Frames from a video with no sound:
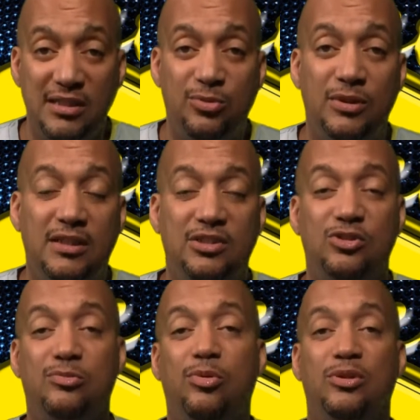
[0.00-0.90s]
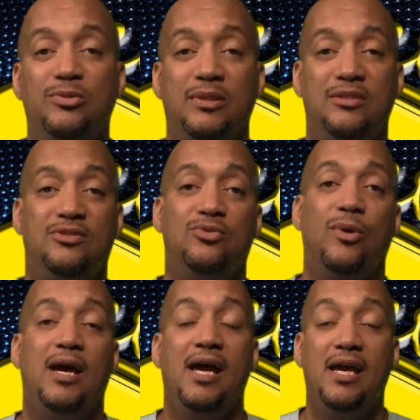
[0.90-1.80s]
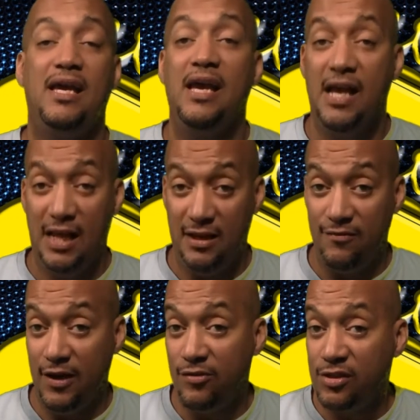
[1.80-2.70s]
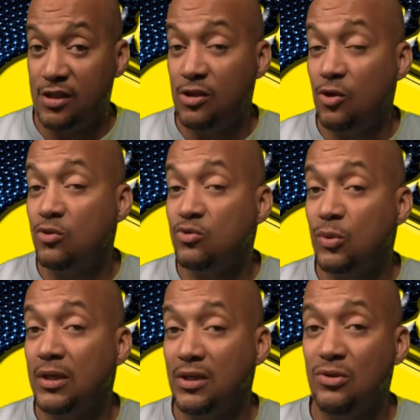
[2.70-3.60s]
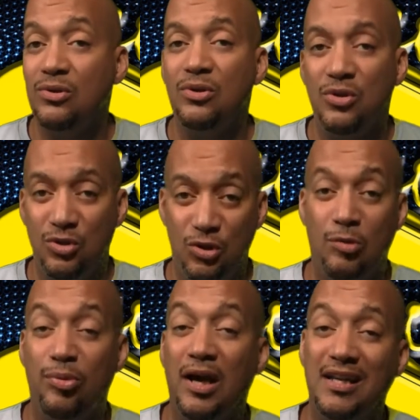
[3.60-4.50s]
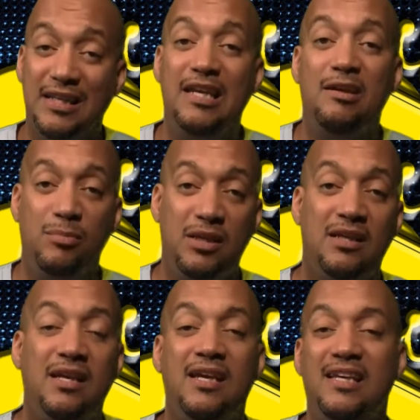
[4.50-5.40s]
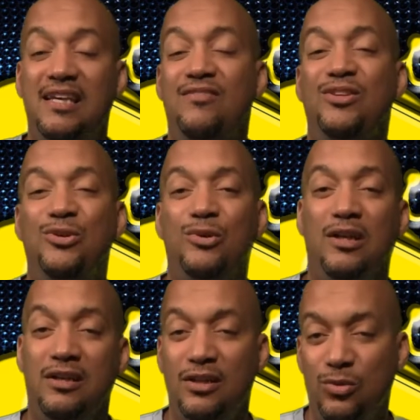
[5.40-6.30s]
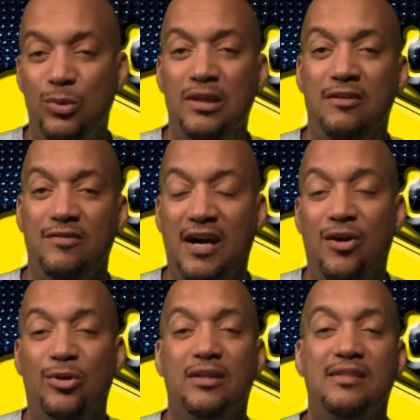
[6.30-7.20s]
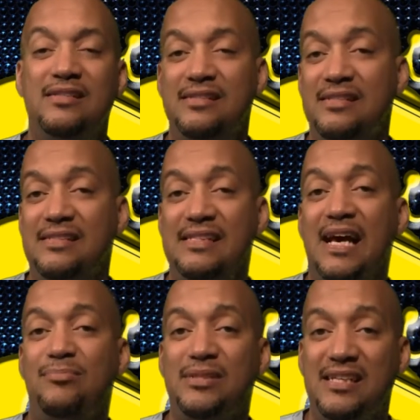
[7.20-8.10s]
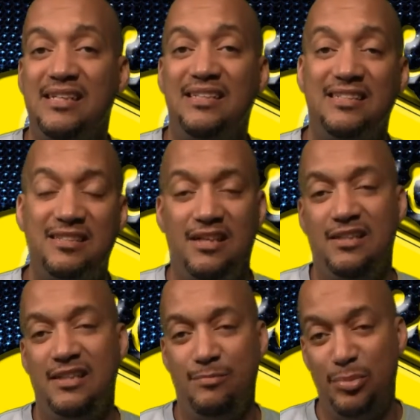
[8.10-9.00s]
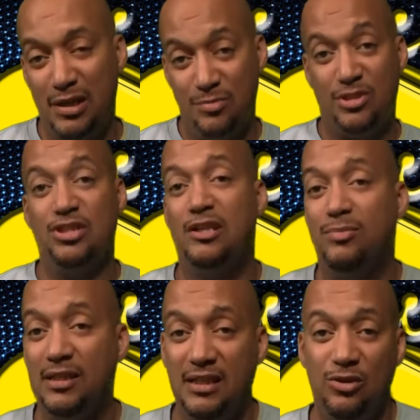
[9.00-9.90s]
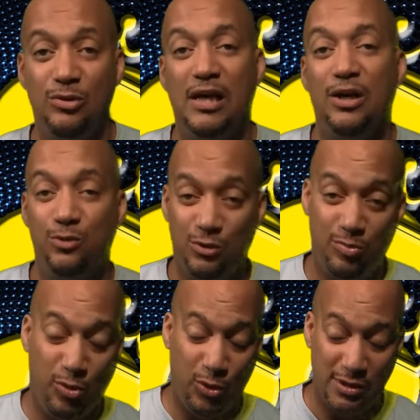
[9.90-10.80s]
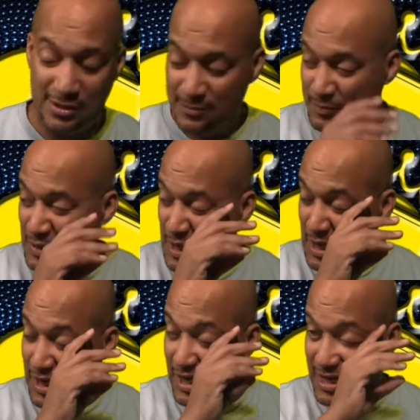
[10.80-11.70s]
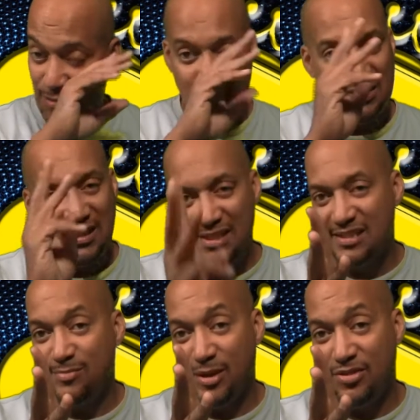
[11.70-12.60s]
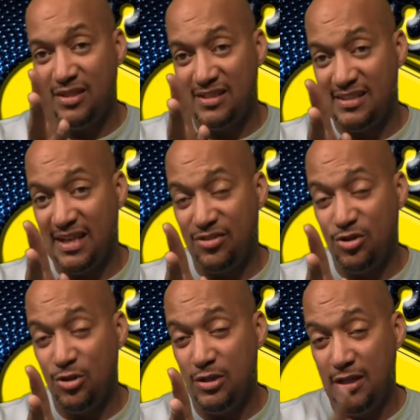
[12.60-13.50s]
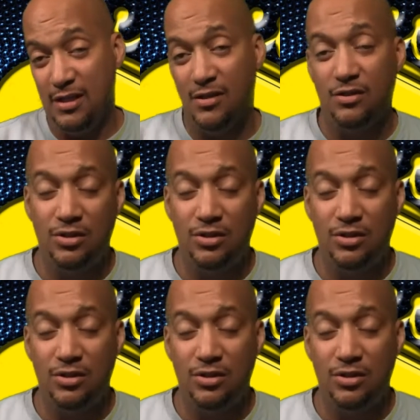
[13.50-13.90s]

place where you get your sports with a swag. And if everything goes well, you can probably hear me giving you another week of our top 10 list of the Pick 'em and Shut Up League on Yahoo Sports. Uh, once again, this is, my, this is our third year